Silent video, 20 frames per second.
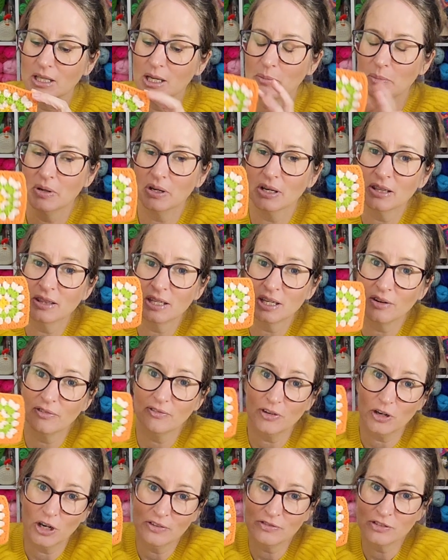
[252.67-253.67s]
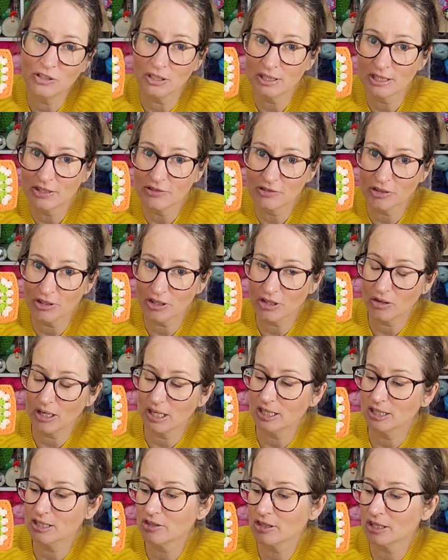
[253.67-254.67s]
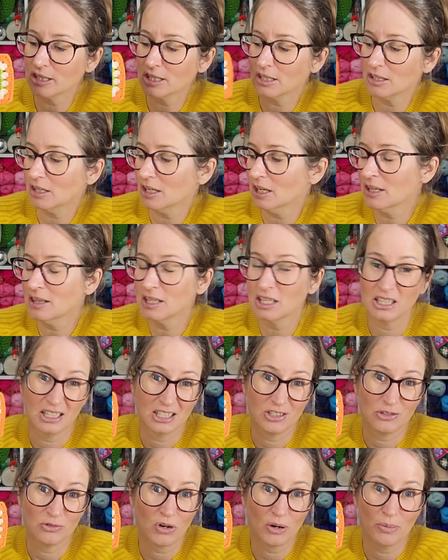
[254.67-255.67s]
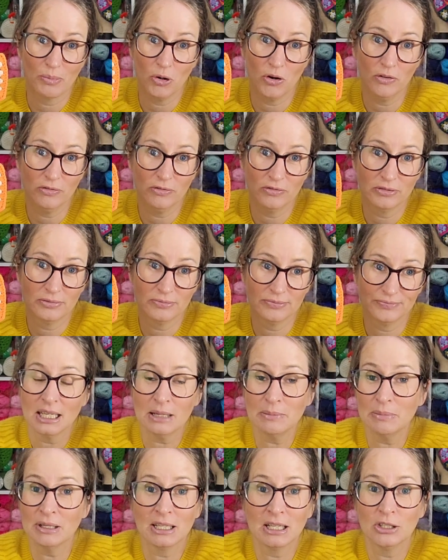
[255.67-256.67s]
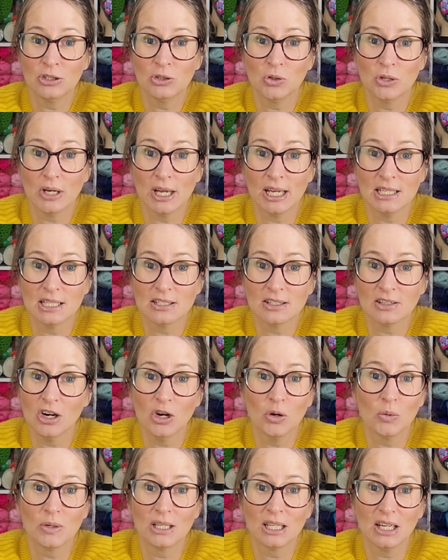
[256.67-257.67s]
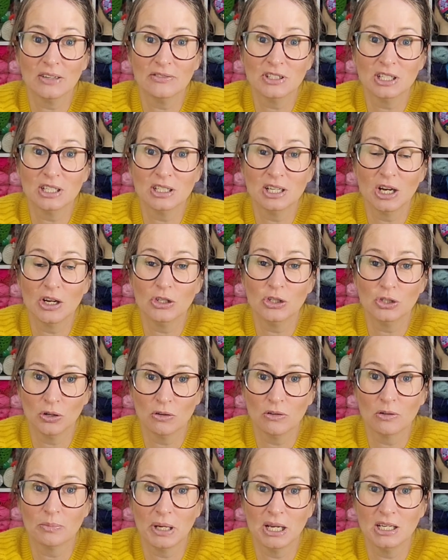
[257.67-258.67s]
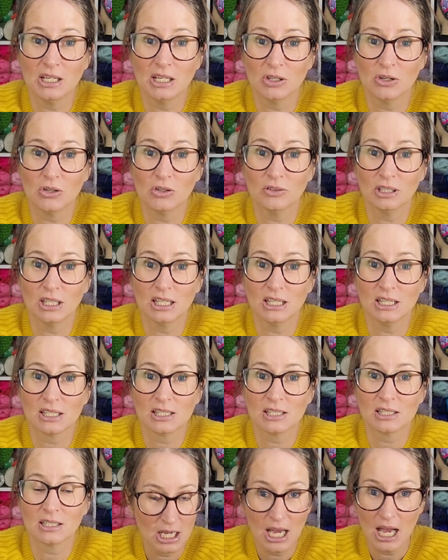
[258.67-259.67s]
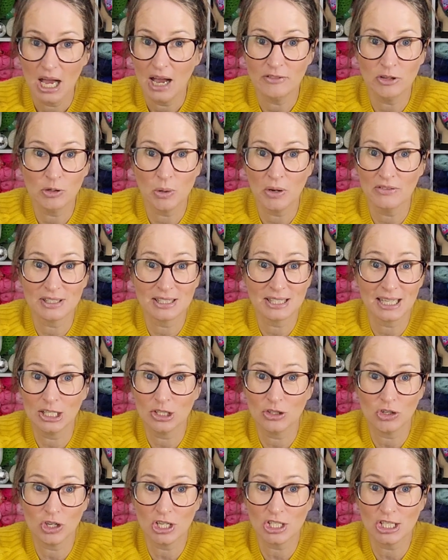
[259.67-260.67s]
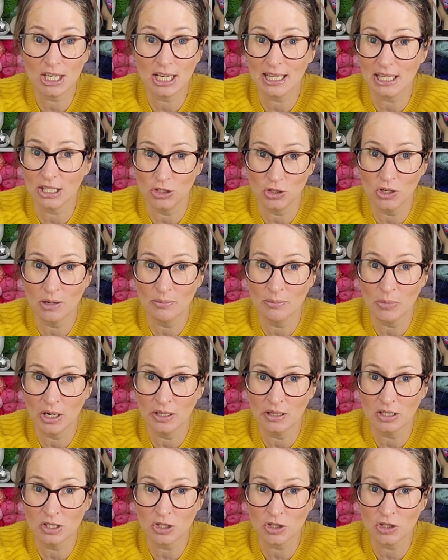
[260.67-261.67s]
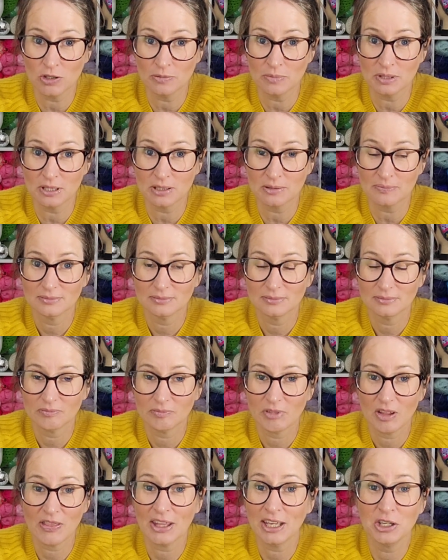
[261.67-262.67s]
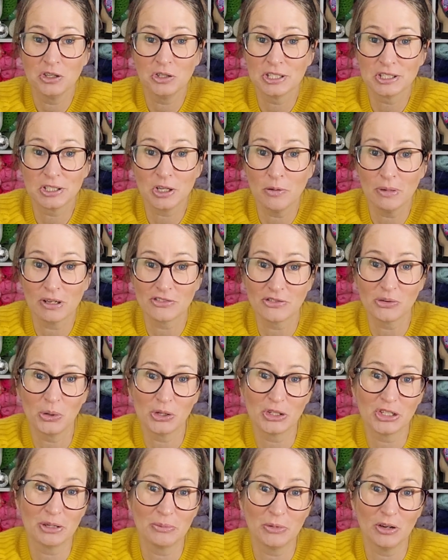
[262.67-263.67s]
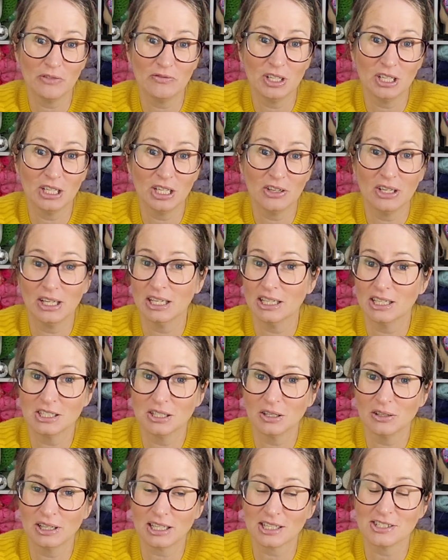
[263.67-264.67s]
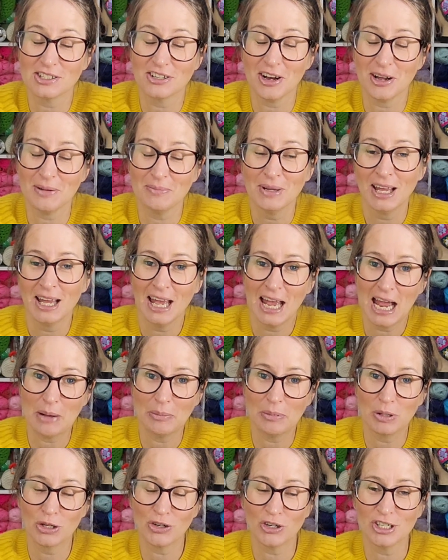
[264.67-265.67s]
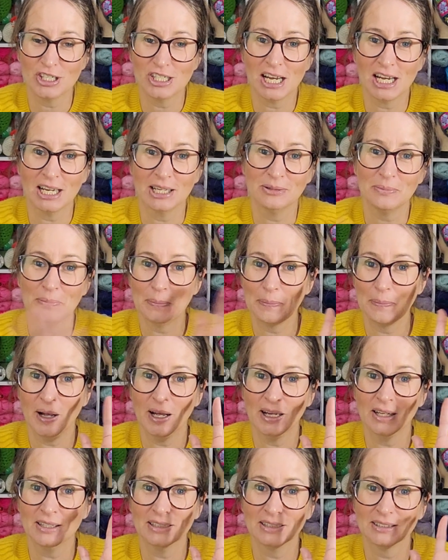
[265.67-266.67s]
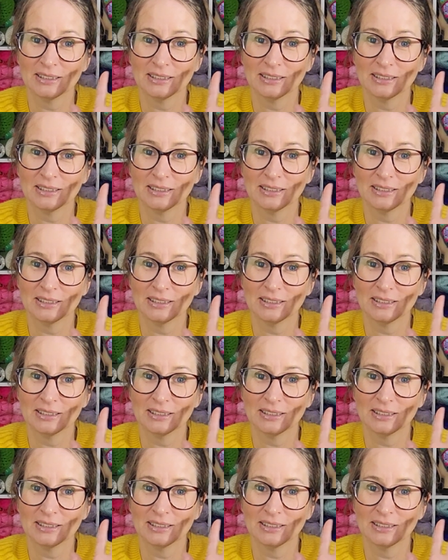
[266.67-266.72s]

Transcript: But I think $5 for a granny square, I think that's a rip-off. Let me know your answer. I would love to know your opinion on this. Have you ever seen crochet that you can buy in the shops? Thank you so much for watching my video, and until next time, happy crochet. Bye.